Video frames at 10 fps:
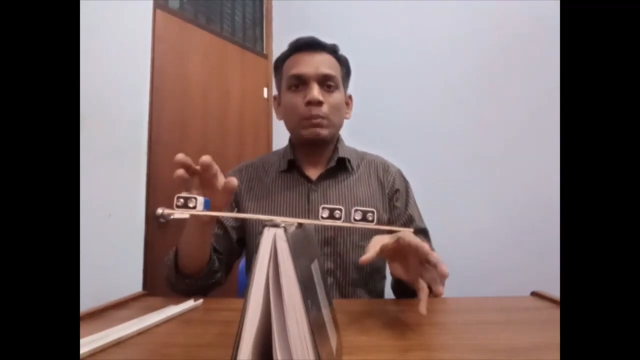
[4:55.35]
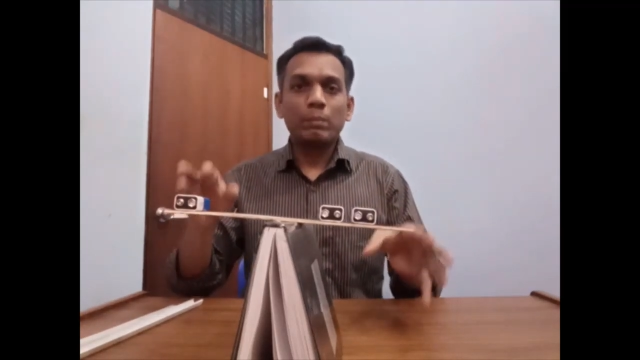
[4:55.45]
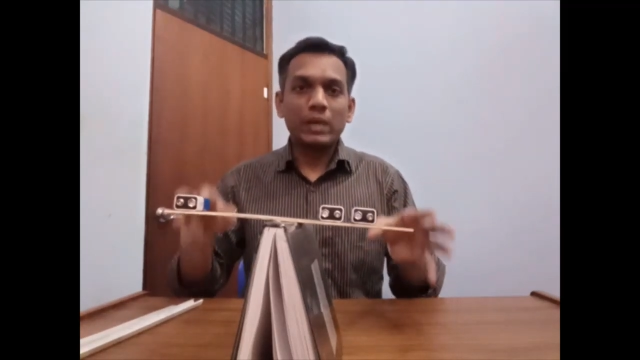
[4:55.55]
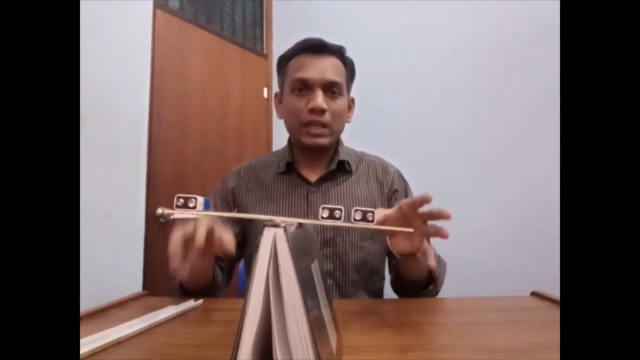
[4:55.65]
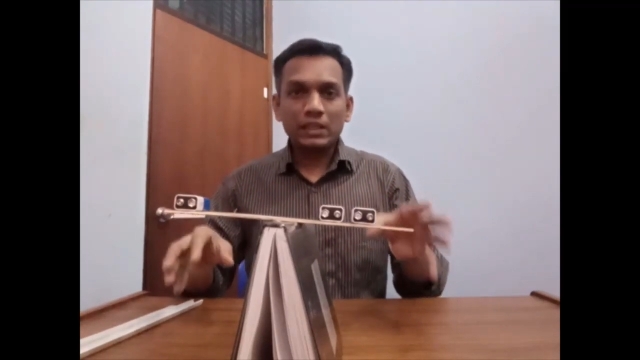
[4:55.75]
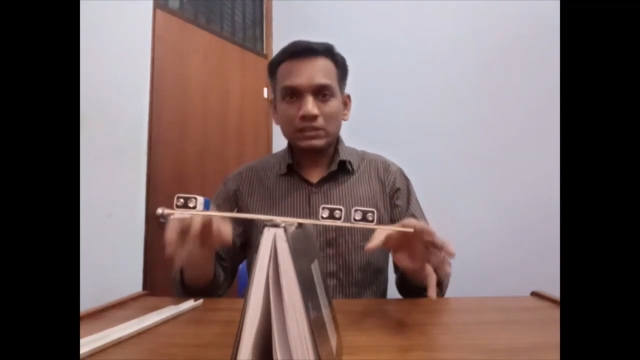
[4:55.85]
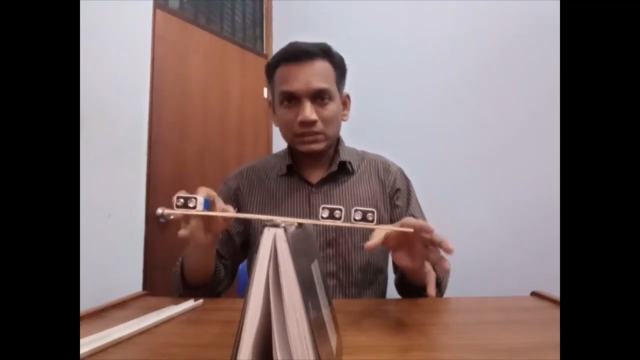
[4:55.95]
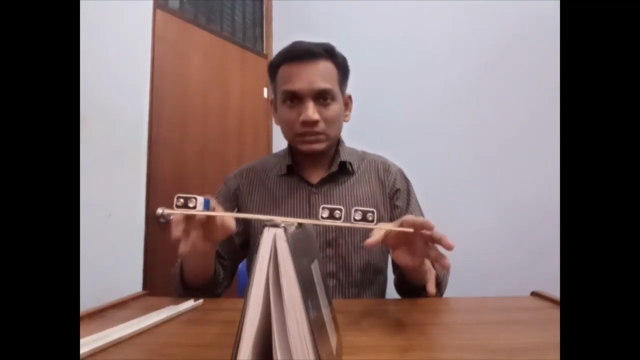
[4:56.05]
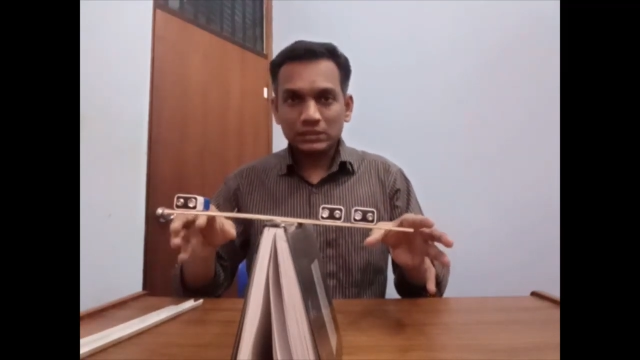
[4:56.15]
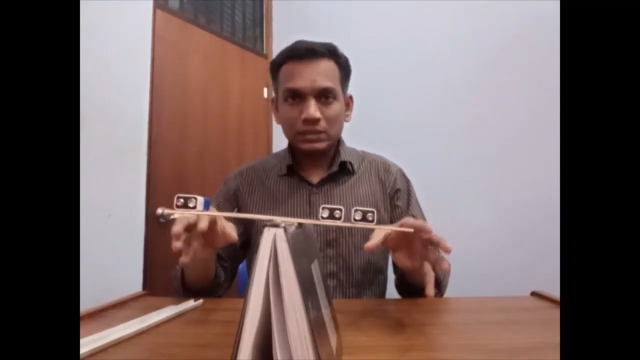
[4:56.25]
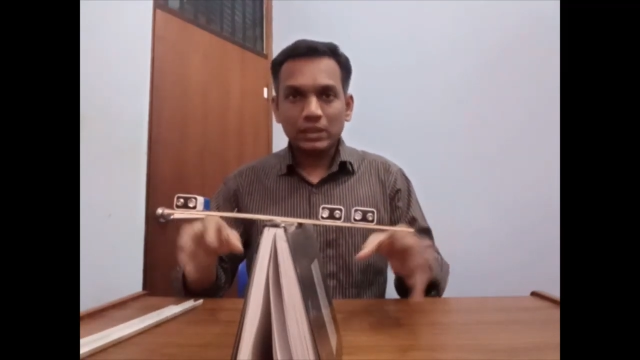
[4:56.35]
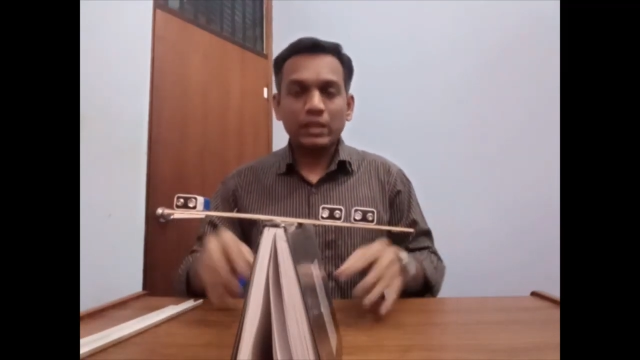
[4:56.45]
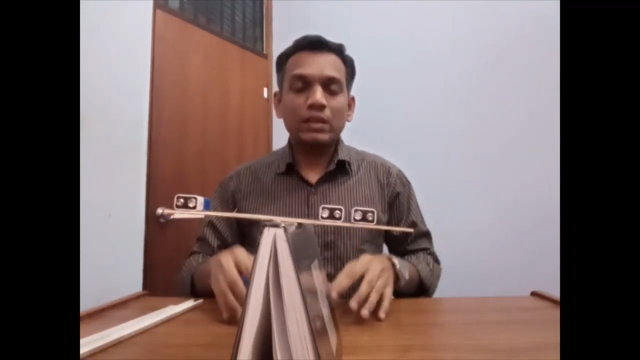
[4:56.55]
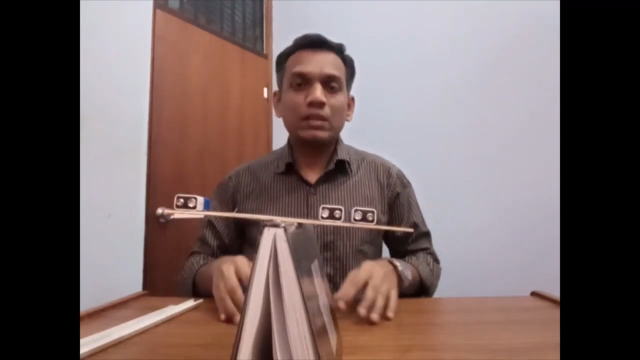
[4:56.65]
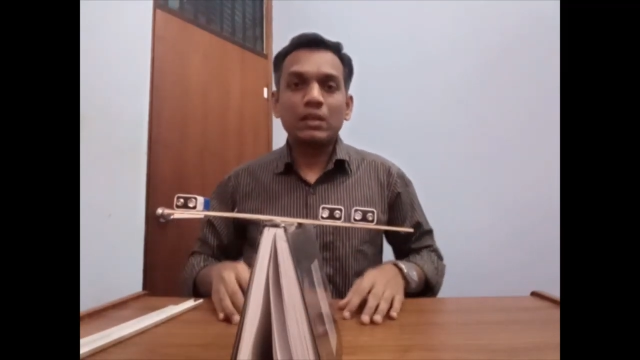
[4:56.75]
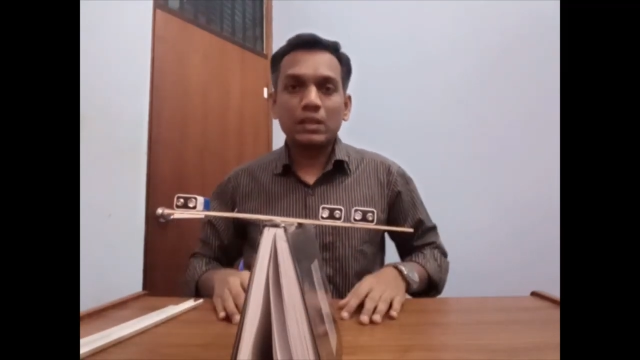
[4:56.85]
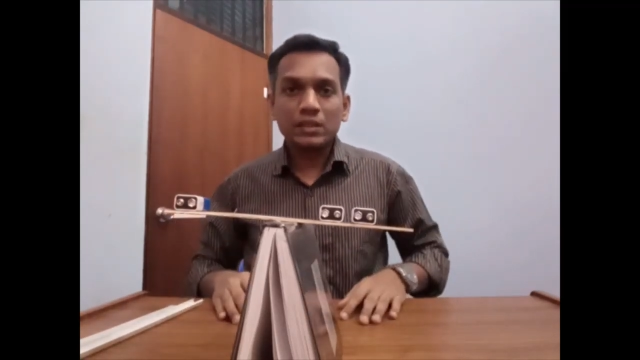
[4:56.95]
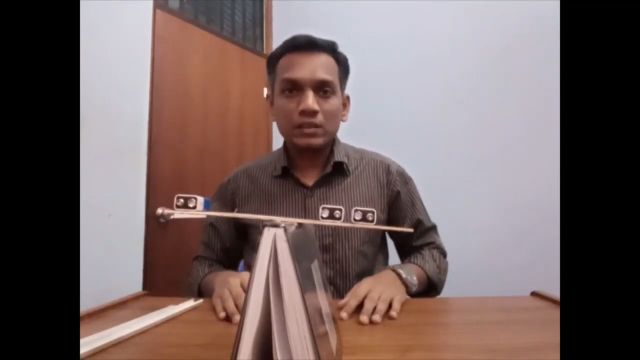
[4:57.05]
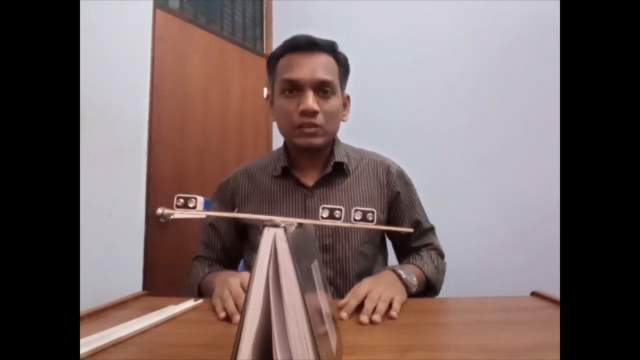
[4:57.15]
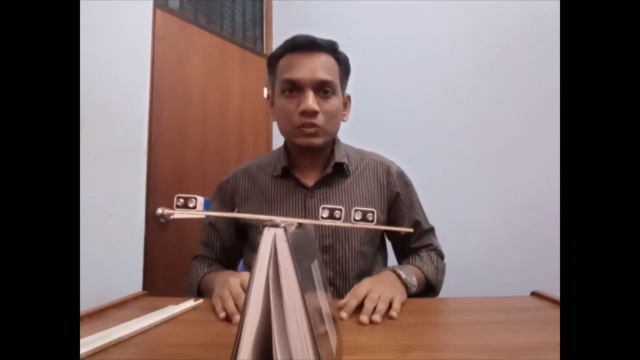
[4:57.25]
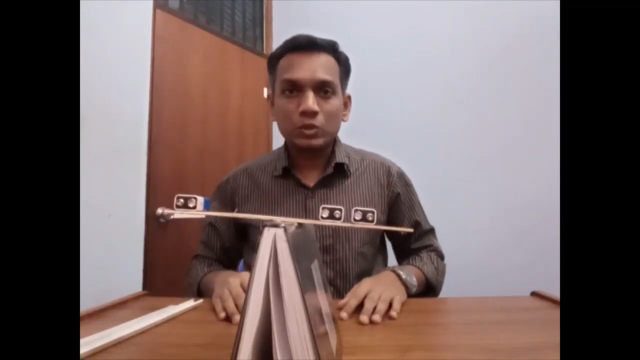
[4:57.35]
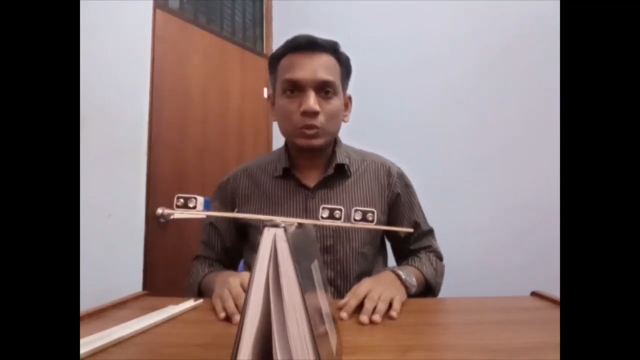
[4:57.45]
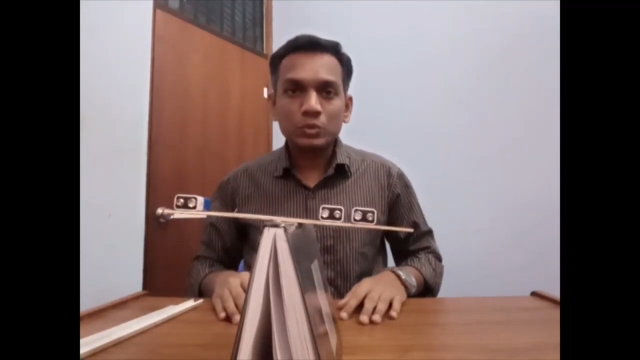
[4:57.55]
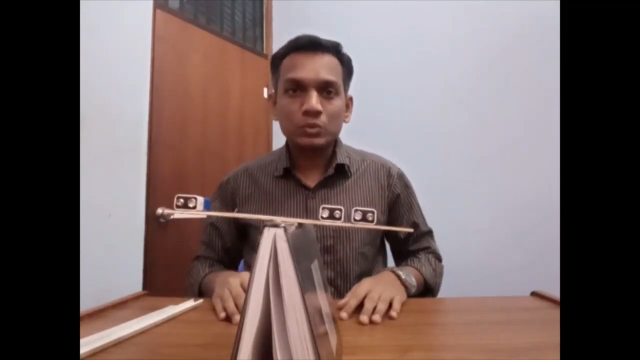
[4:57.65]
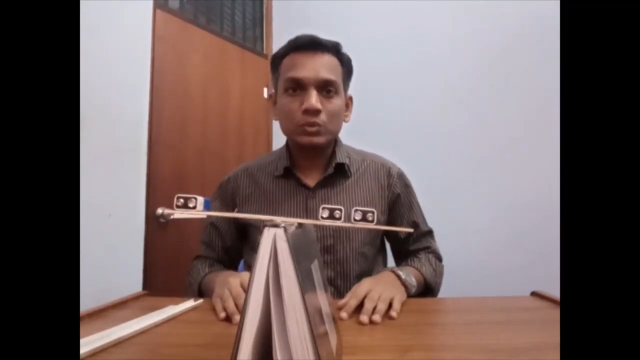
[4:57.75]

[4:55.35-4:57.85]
balance and learn through